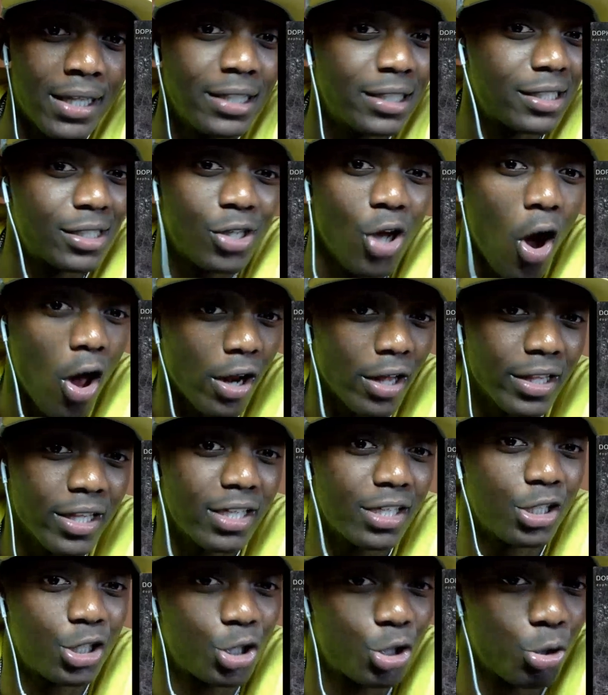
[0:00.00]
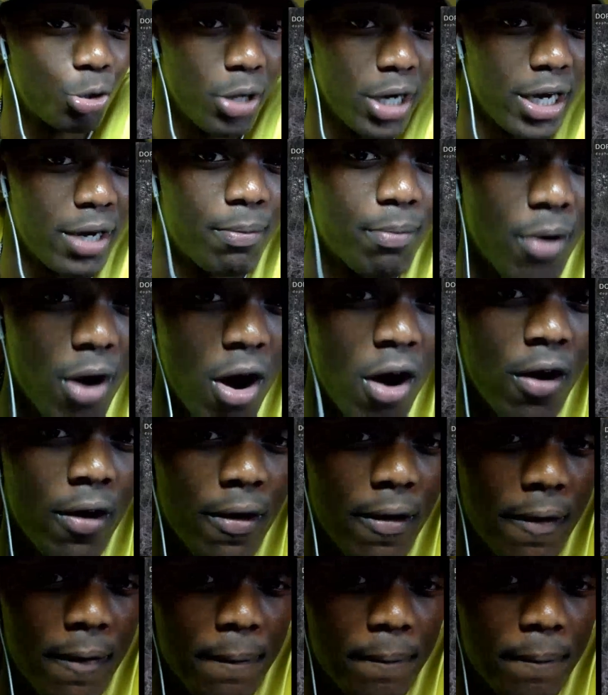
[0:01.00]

He's taller than the tree, bruh.